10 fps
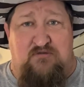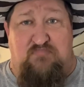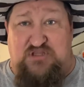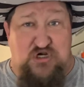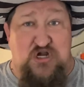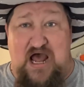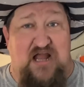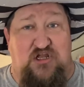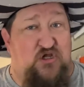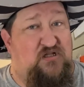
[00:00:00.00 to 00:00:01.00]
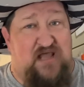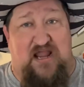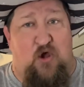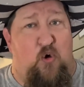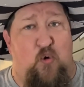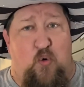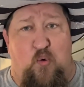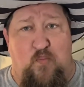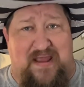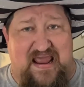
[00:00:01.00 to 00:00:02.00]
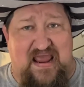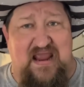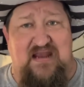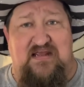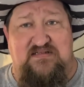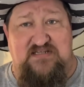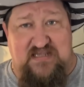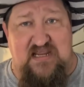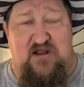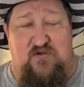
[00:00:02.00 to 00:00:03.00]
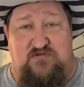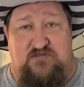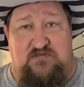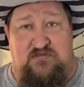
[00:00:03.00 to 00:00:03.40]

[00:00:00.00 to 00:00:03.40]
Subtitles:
but they're not good like homemade taquitos.